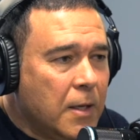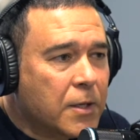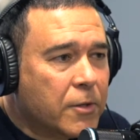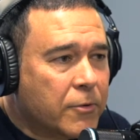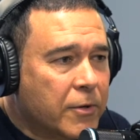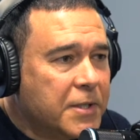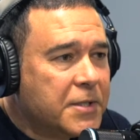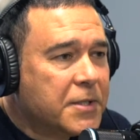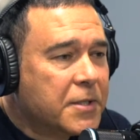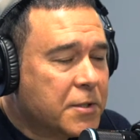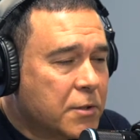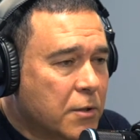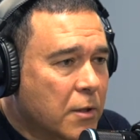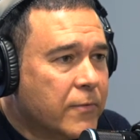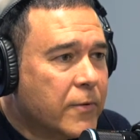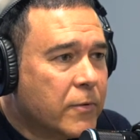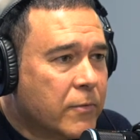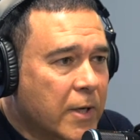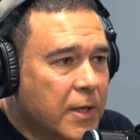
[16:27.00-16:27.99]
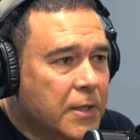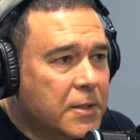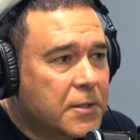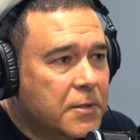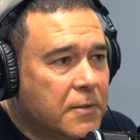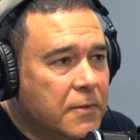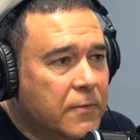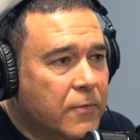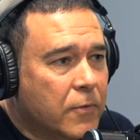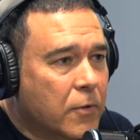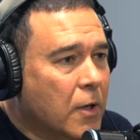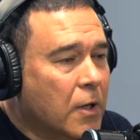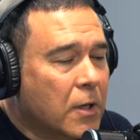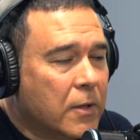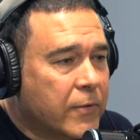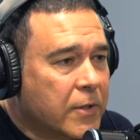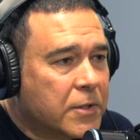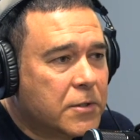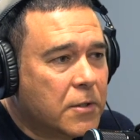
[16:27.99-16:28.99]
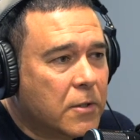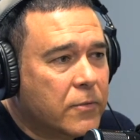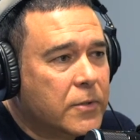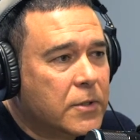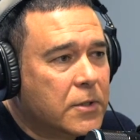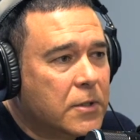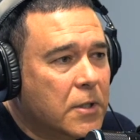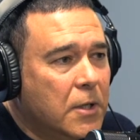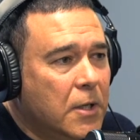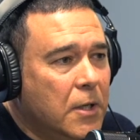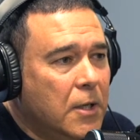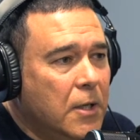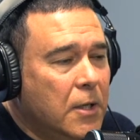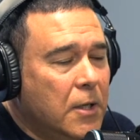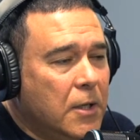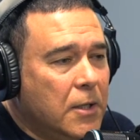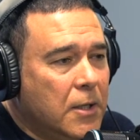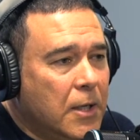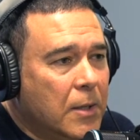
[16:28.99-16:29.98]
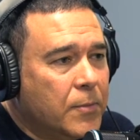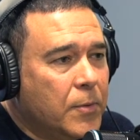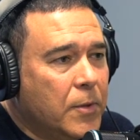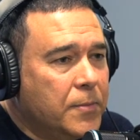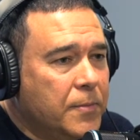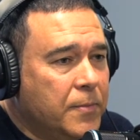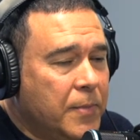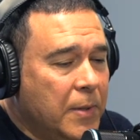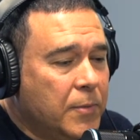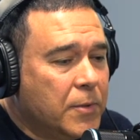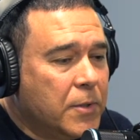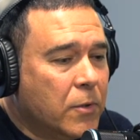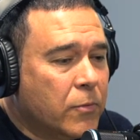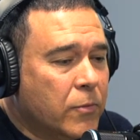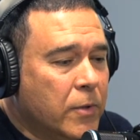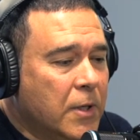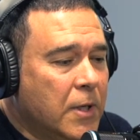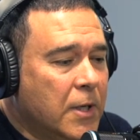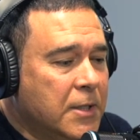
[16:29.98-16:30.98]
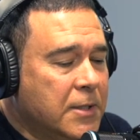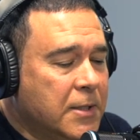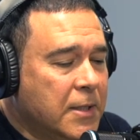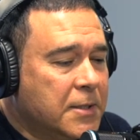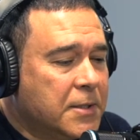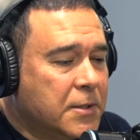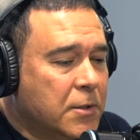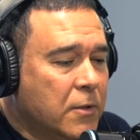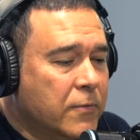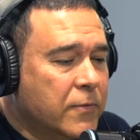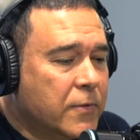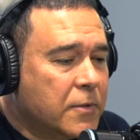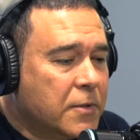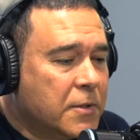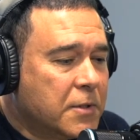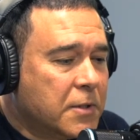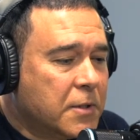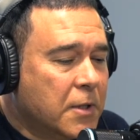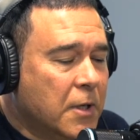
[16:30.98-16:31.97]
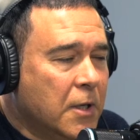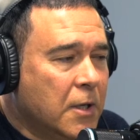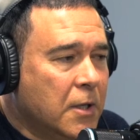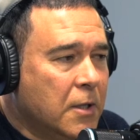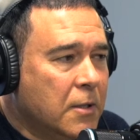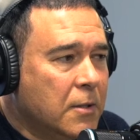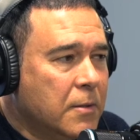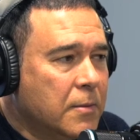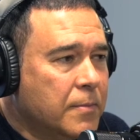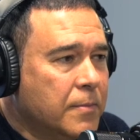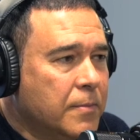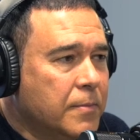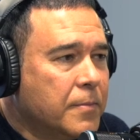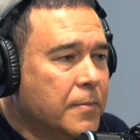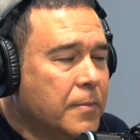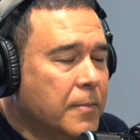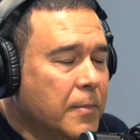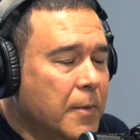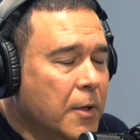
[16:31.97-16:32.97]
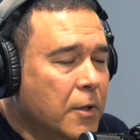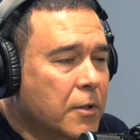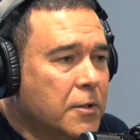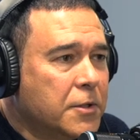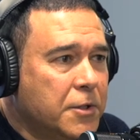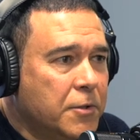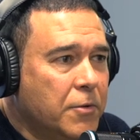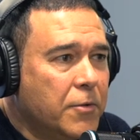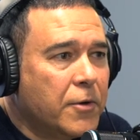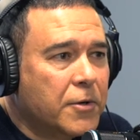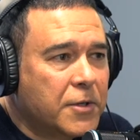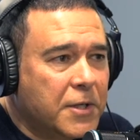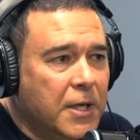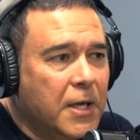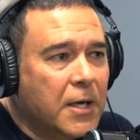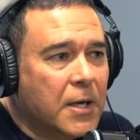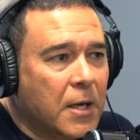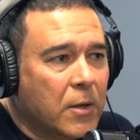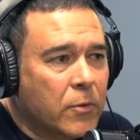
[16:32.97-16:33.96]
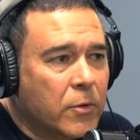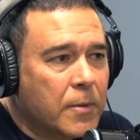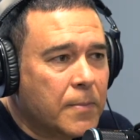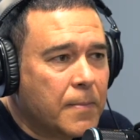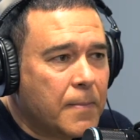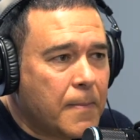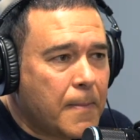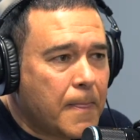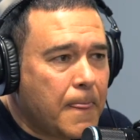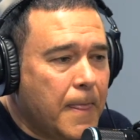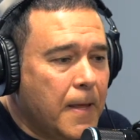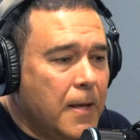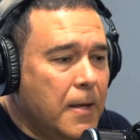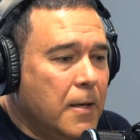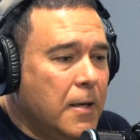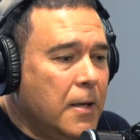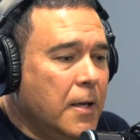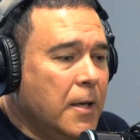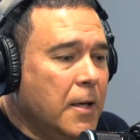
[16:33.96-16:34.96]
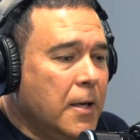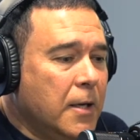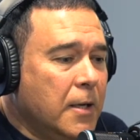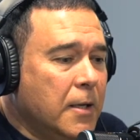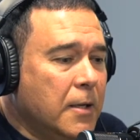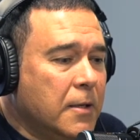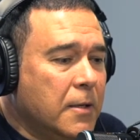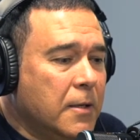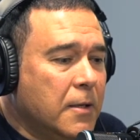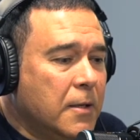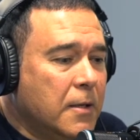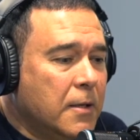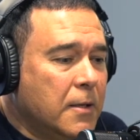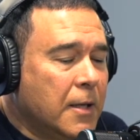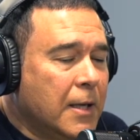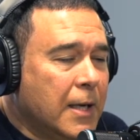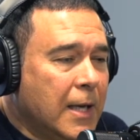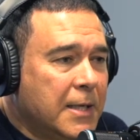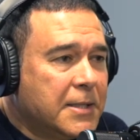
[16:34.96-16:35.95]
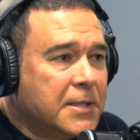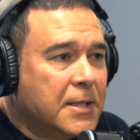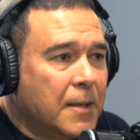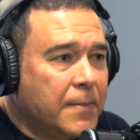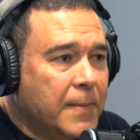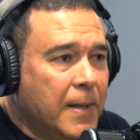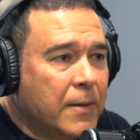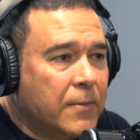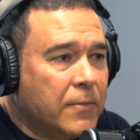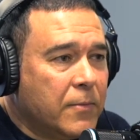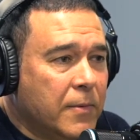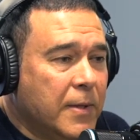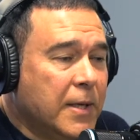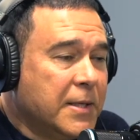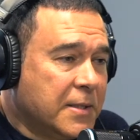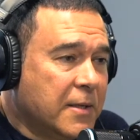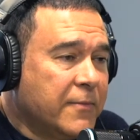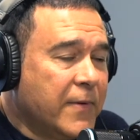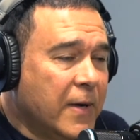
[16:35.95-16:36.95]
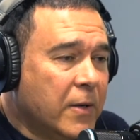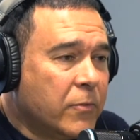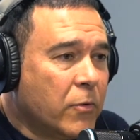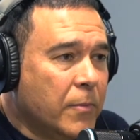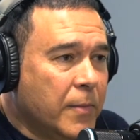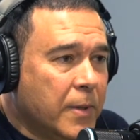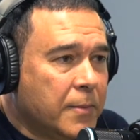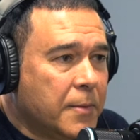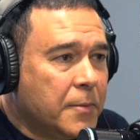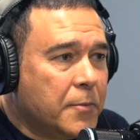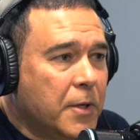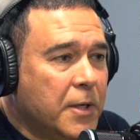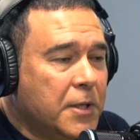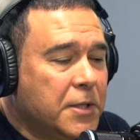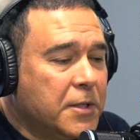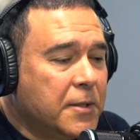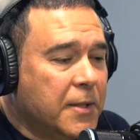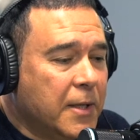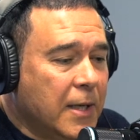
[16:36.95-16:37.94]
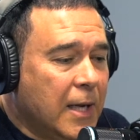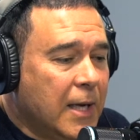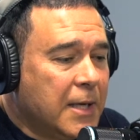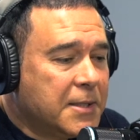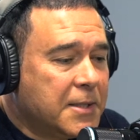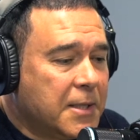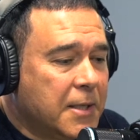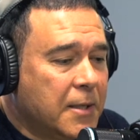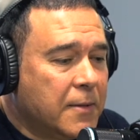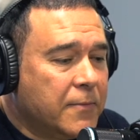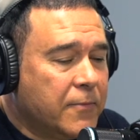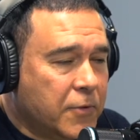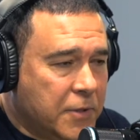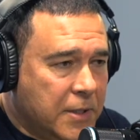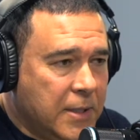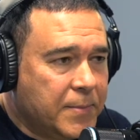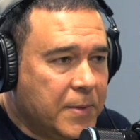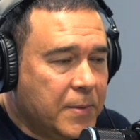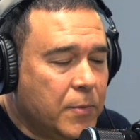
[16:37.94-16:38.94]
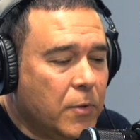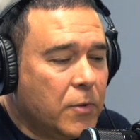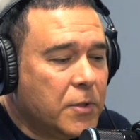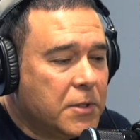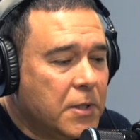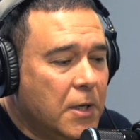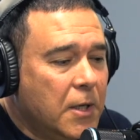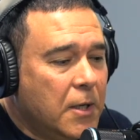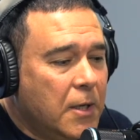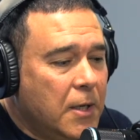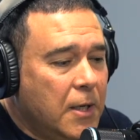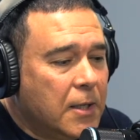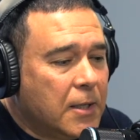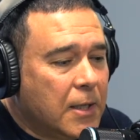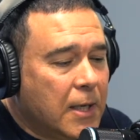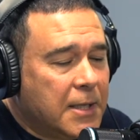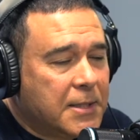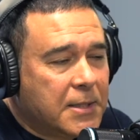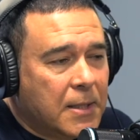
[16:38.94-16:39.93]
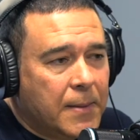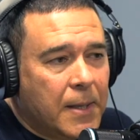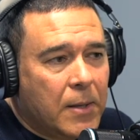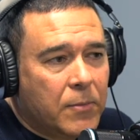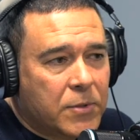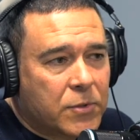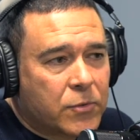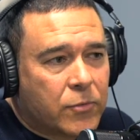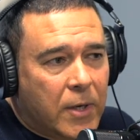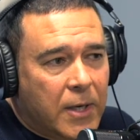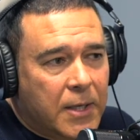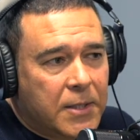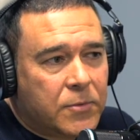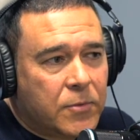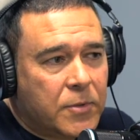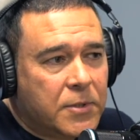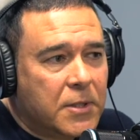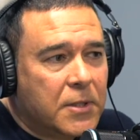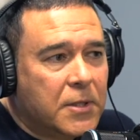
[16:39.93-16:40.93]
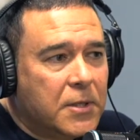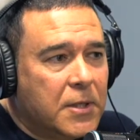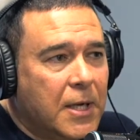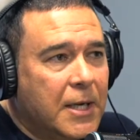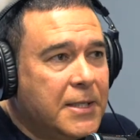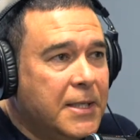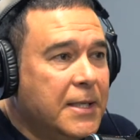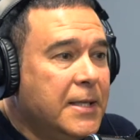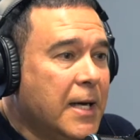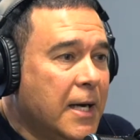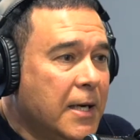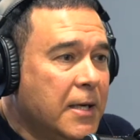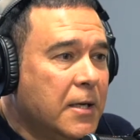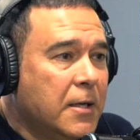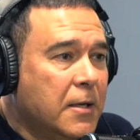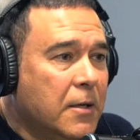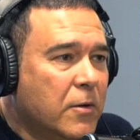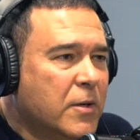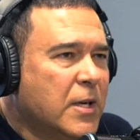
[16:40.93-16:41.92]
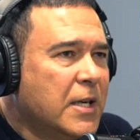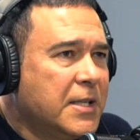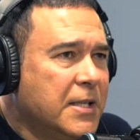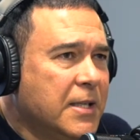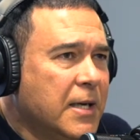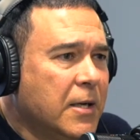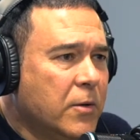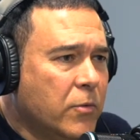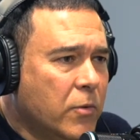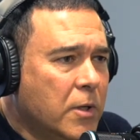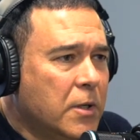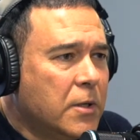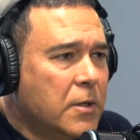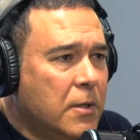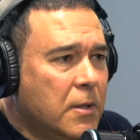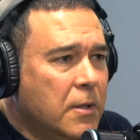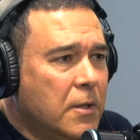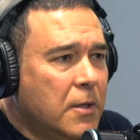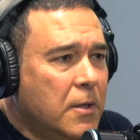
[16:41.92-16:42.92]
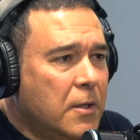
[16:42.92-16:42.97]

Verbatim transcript: increased the server rates for all of our servers. A lot of people don't realize that servers uh, earn two thirteen an hour. And the last time that, that's the federal minimum wage. And the last time for tipped employees. And the last time that was raised was in nineteen ninety or nineteen ninety-one,